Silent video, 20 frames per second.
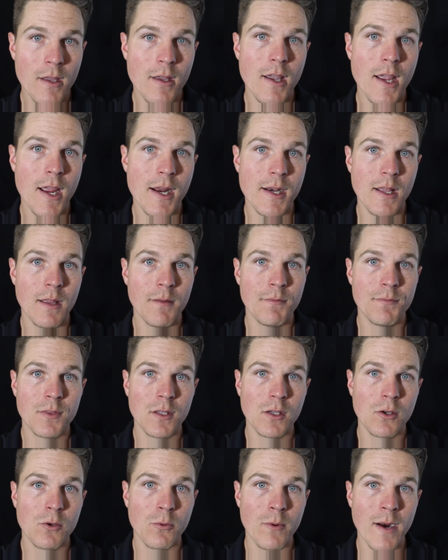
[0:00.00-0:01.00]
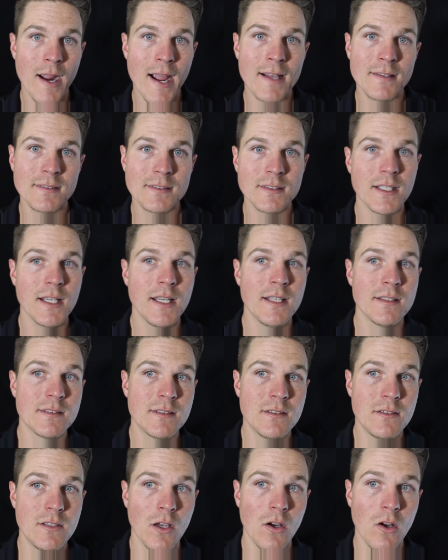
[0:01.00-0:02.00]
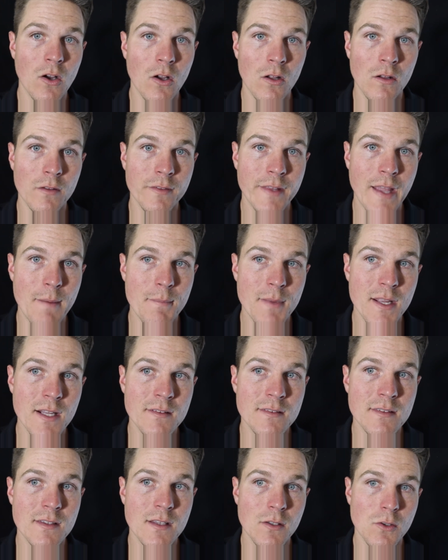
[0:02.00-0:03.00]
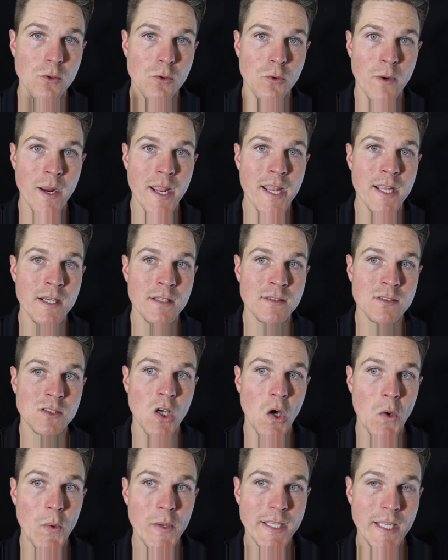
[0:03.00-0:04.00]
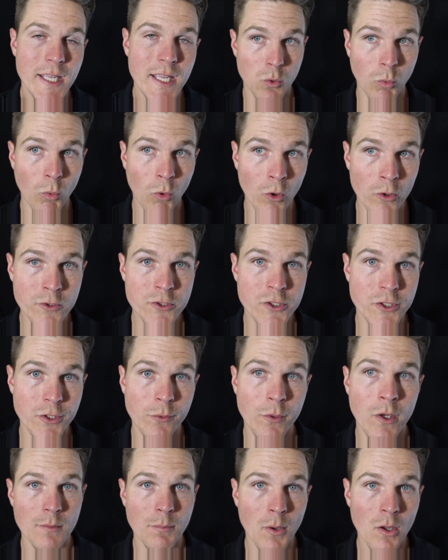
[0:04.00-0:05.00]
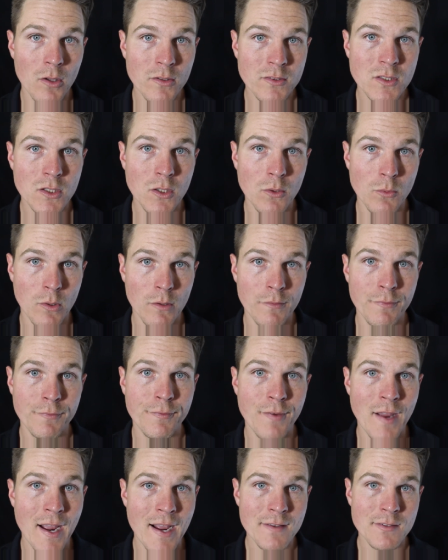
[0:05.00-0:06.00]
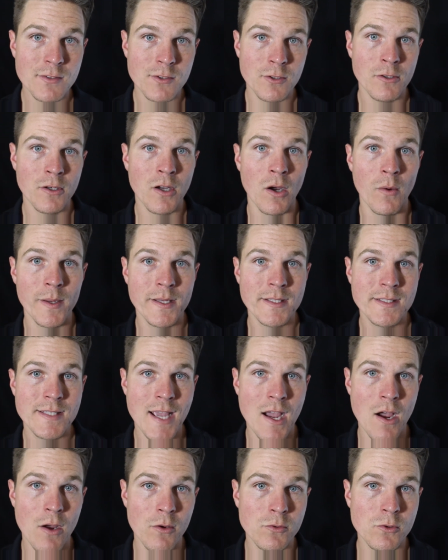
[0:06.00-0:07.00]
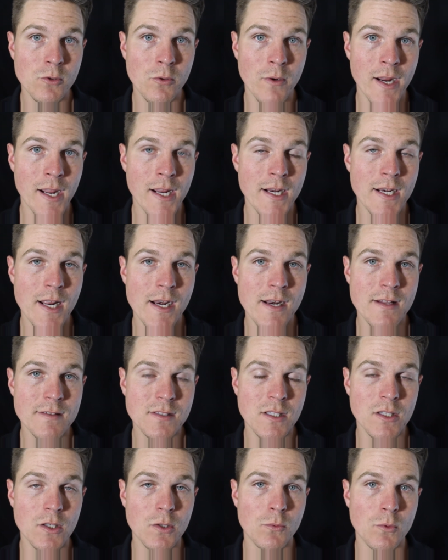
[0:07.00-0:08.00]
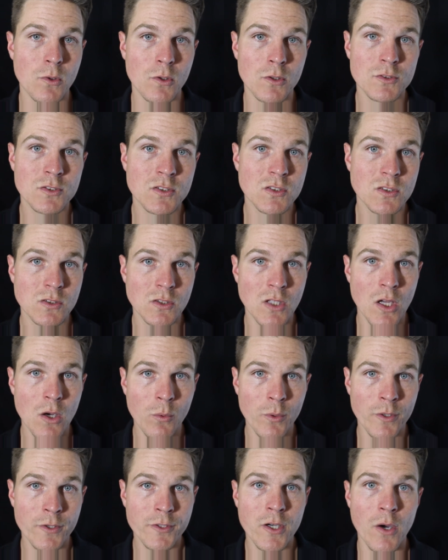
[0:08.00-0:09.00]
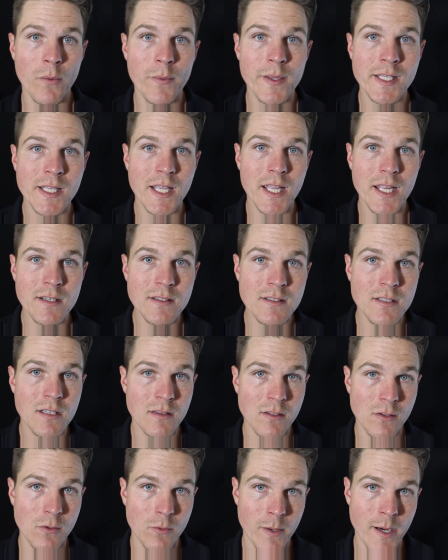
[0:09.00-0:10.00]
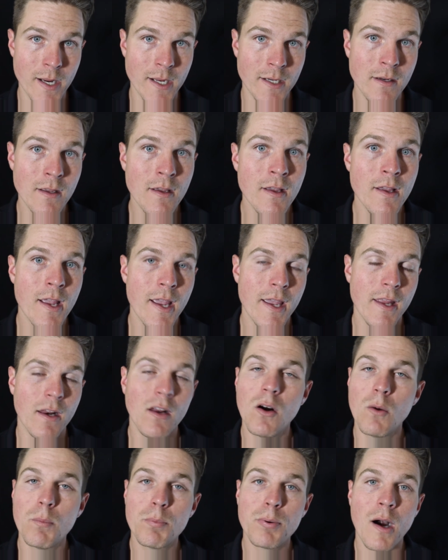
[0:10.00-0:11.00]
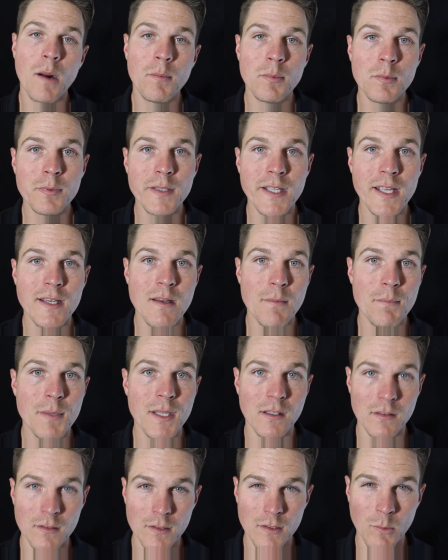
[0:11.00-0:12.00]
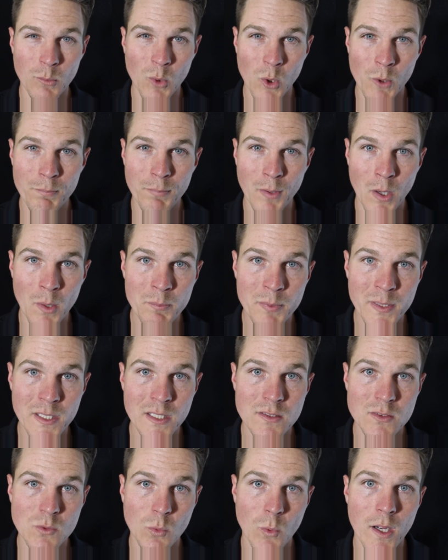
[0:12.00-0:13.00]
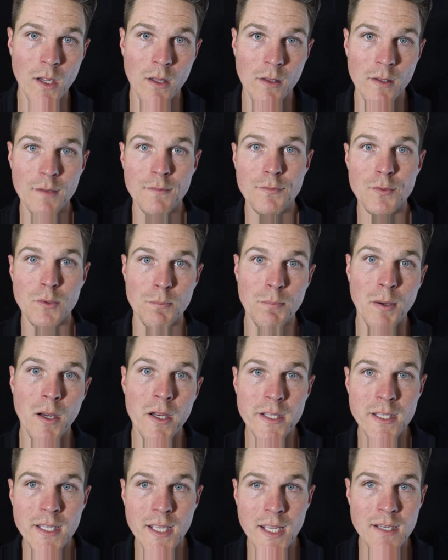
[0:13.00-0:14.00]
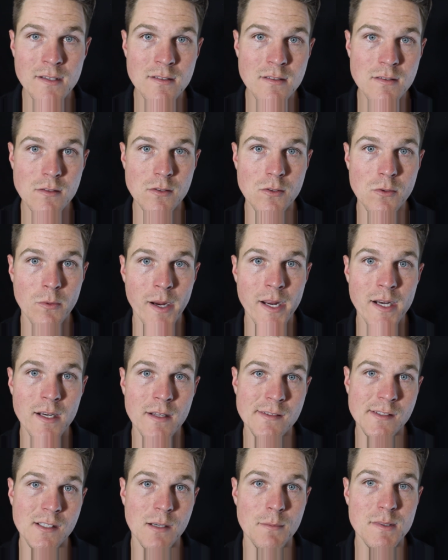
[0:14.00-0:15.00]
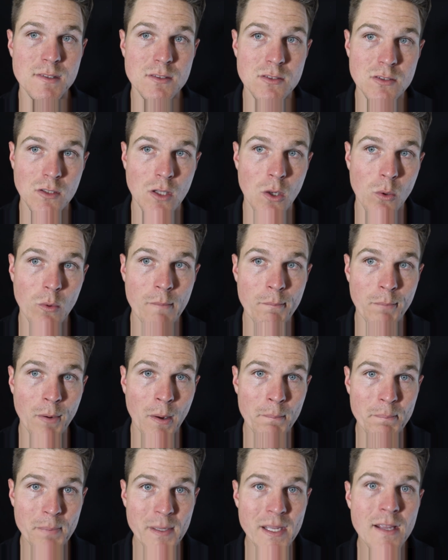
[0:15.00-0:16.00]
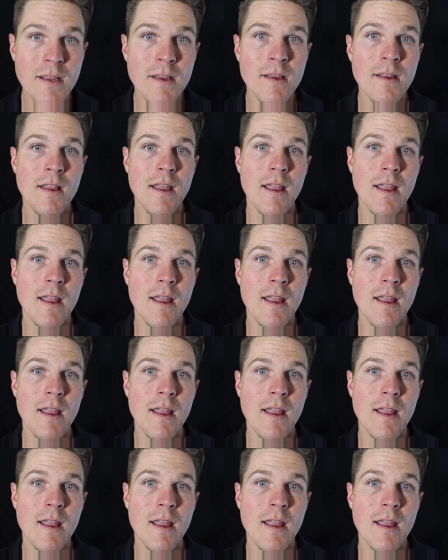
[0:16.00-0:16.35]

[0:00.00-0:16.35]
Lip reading: And if the grass is dull, that means the grain is going towards you. The ball is going to roll faster going down grain, and it's going to roll slower going into the grain, and it'll probably end up being a little more bumpy as well. If you're putting into the grain, it's going to be slow and bumpy.